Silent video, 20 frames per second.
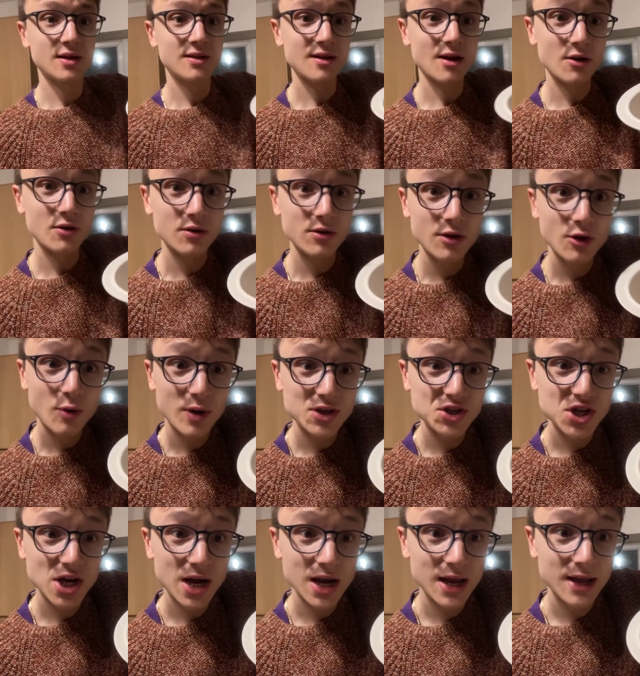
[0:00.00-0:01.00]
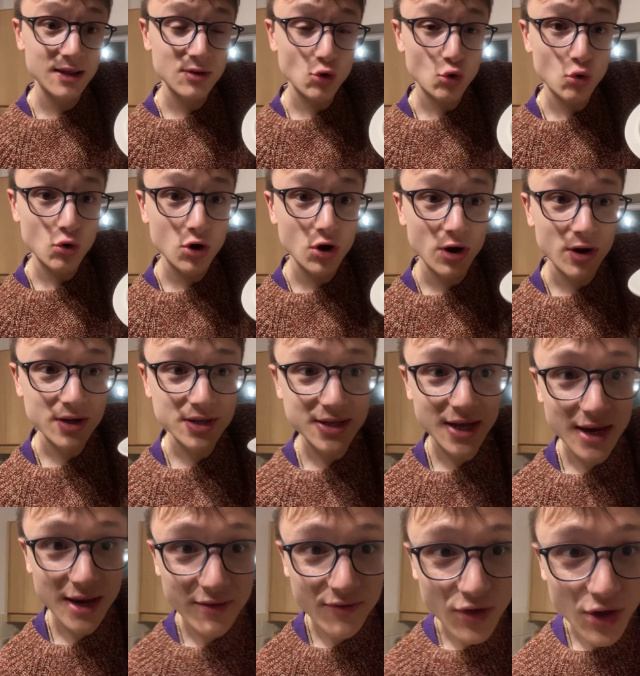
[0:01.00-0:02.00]
So the guanciale is all cooked
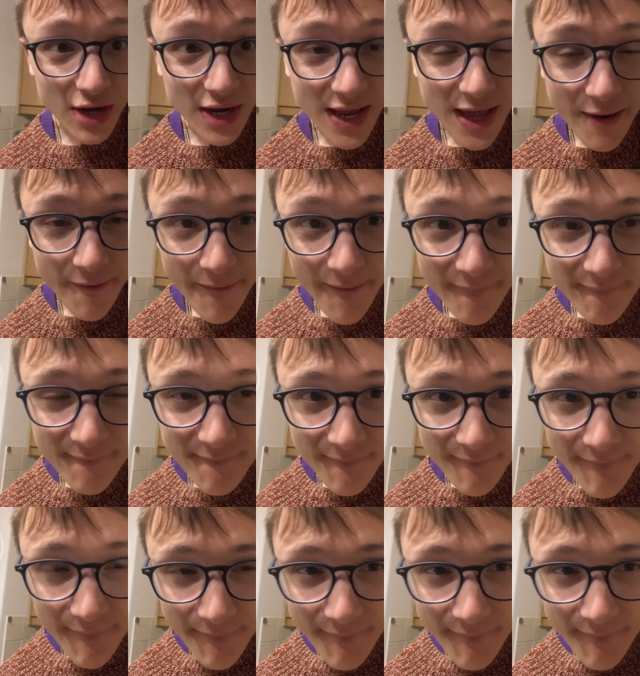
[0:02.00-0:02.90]
and if you can hear it,